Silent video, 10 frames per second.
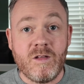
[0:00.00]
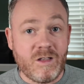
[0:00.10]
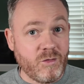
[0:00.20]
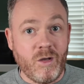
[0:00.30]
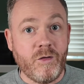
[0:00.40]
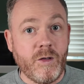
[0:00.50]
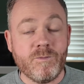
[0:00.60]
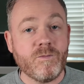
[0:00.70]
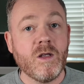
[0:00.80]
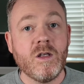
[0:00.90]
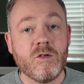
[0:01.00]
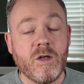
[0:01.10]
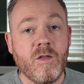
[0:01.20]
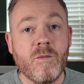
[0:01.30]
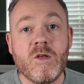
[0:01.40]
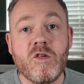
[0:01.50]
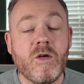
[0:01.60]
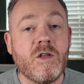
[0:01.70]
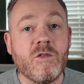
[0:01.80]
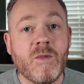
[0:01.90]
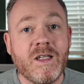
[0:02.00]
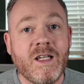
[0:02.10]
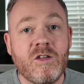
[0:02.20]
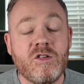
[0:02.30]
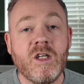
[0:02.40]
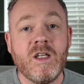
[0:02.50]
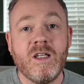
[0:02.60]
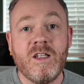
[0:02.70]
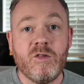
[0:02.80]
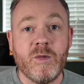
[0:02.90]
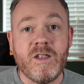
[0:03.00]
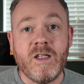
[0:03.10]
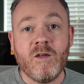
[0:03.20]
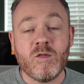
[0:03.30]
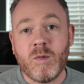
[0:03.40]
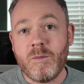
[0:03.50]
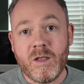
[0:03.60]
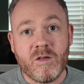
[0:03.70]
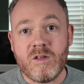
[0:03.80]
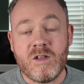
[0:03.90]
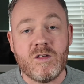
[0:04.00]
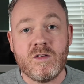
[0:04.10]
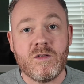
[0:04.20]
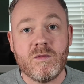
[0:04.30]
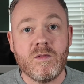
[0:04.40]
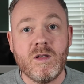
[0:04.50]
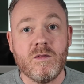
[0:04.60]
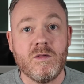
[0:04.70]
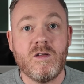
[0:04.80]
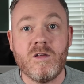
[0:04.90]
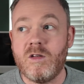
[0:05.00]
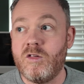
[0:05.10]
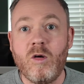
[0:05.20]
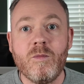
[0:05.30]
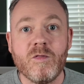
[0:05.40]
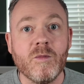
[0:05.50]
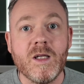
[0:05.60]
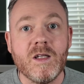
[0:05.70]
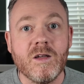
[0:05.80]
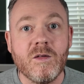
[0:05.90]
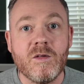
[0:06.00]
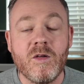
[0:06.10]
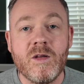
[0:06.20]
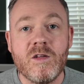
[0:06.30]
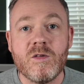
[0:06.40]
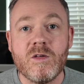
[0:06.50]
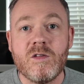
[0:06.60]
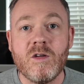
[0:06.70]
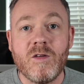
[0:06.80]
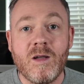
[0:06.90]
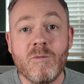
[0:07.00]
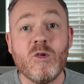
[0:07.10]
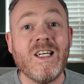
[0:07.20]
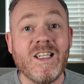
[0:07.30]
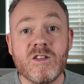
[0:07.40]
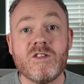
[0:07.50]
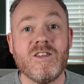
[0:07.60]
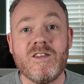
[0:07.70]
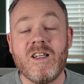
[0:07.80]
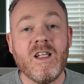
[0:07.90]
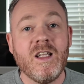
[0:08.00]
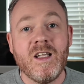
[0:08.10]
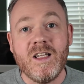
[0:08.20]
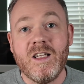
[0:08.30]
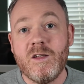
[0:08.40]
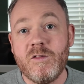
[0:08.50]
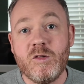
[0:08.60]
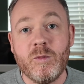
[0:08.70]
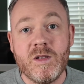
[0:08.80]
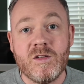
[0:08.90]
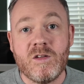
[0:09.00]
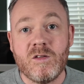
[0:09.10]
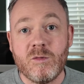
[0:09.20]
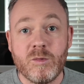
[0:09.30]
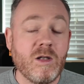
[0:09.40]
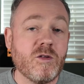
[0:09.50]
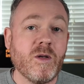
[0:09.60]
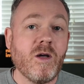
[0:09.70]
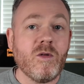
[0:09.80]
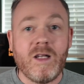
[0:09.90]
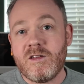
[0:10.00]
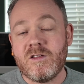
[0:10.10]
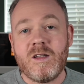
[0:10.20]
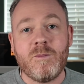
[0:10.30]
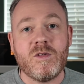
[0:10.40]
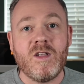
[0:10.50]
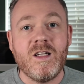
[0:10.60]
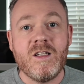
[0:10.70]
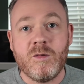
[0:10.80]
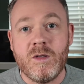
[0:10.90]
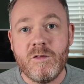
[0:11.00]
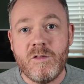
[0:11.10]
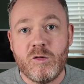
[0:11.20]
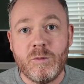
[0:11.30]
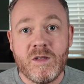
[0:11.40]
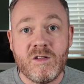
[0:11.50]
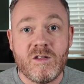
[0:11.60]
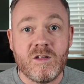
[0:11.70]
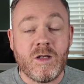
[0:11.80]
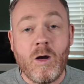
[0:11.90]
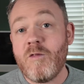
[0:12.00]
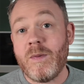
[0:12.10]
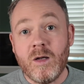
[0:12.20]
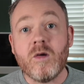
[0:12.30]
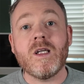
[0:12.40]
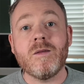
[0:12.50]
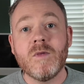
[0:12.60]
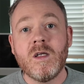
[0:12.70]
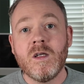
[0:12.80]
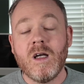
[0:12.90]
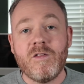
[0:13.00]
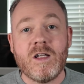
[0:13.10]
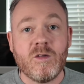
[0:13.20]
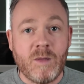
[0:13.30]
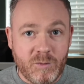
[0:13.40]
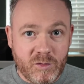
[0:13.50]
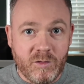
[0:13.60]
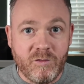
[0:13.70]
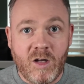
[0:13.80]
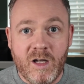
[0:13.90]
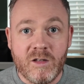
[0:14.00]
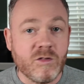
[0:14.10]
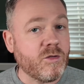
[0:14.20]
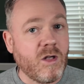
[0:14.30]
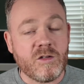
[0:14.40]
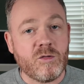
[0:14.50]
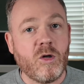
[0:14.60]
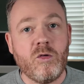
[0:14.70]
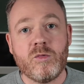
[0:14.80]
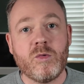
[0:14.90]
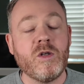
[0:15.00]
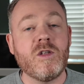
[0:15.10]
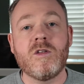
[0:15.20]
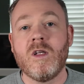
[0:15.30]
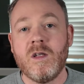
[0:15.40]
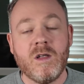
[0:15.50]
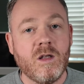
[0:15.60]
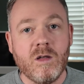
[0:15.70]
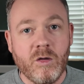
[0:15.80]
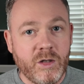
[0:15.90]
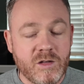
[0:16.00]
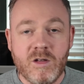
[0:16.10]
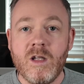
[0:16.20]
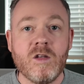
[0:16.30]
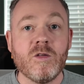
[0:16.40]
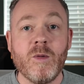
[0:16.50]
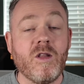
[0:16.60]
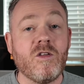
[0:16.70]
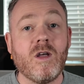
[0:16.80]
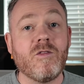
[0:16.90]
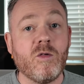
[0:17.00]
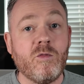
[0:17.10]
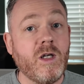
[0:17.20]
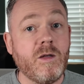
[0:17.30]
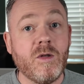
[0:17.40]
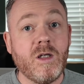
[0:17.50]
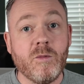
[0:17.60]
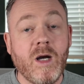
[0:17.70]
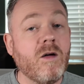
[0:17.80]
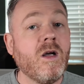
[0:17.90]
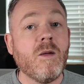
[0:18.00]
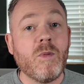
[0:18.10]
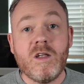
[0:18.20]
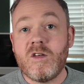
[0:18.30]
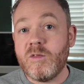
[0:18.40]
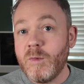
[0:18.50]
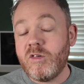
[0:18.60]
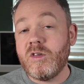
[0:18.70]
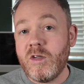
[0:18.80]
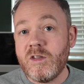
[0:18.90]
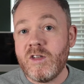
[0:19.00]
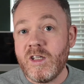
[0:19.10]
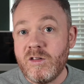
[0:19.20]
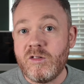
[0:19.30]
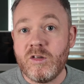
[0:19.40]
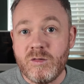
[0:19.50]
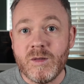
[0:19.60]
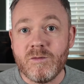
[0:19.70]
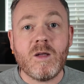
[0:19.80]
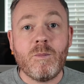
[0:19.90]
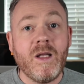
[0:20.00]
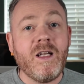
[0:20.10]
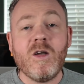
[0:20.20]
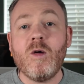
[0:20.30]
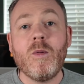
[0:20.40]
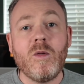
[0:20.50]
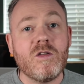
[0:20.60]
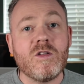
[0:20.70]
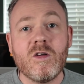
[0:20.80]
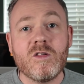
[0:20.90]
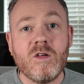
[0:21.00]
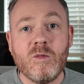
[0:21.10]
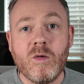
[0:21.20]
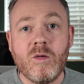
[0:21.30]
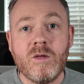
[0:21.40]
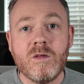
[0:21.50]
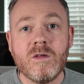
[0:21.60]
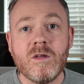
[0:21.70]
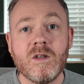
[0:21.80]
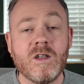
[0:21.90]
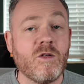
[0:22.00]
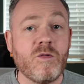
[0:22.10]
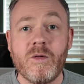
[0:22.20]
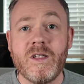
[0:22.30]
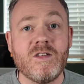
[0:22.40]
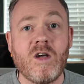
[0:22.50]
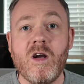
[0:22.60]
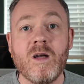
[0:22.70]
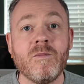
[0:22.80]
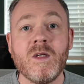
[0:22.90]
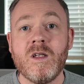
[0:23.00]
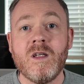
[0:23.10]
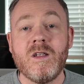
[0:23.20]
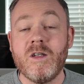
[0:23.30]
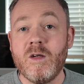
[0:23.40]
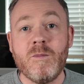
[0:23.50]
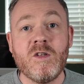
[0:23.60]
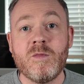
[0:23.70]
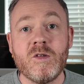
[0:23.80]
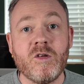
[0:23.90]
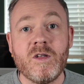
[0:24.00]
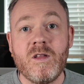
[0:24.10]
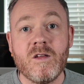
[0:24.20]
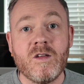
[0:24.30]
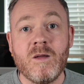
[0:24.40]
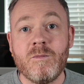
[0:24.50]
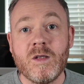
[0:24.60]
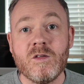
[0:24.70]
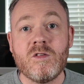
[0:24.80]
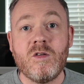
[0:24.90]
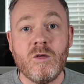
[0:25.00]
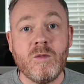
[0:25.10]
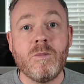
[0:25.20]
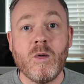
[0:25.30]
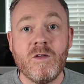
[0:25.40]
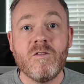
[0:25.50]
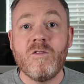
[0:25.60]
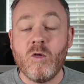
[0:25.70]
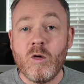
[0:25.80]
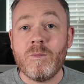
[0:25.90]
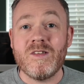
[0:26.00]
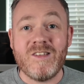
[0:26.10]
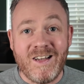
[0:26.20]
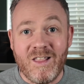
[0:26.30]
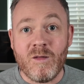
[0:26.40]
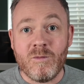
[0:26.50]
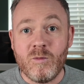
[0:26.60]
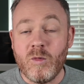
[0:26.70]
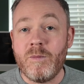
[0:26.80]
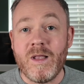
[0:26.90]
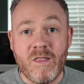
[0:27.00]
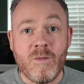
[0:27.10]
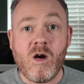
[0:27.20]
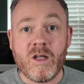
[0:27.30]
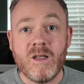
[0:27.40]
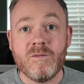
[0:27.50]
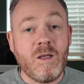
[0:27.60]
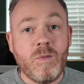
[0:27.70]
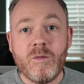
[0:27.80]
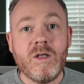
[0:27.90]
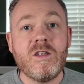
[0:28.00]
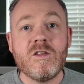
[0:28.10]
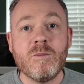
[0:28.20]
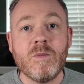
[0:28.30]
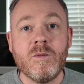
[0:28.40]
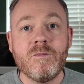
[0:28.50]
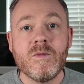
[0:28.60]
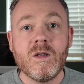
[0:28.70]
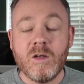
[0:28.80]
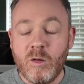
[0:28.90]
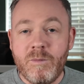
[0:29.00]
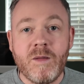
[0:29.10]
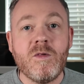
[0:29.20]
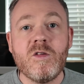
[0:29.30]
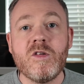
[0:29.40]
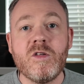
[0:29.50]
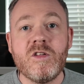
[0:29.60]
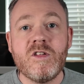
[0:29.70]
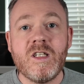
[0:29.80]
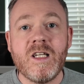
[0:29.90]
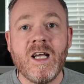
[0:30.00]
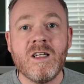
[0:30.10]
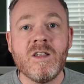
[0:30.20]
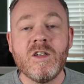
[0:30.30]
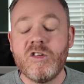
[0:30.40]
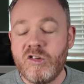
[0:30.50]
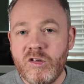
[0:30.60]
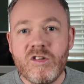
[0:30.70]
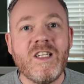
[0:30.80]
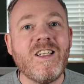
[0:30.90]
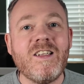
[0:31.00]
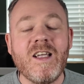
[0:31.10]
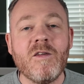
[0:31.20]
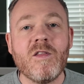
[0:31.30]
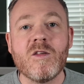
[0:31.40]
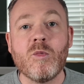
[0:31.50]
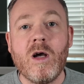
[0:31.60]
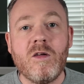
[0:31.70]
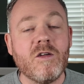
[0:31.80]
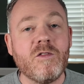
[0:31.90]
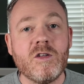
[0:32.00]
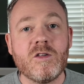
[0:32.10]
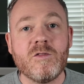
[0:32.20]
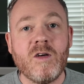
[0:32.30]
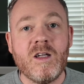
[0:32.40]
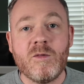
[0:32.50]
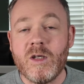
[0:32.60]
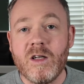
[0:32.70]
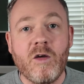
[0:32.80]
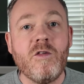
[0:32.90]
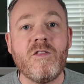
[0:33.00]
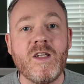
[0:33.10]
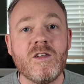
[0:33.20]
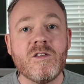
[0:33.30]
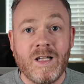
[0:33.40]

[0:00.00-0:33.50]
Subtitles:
That's how I do it. So I have the majority of my cash into ETFs, but because this is a job for me, doing this sort of stuff, I am really interested in individual businesses as well. So I hold less than 10% into individual businesses. Now, I've been lucky. I've had some absolute flyers, the likes of Rolls-Royce, Lloyd's, some others that have done really, really well, but it's as much luck as it is judgment. It's like pinning up all the stocks on the wall and throwing a dart at them. You're going to miss majority of the time because 2.4% of them will beat the market. Keep it really simple. Lump in as soon as you can. Choose an ETF that's well diversified with low fees.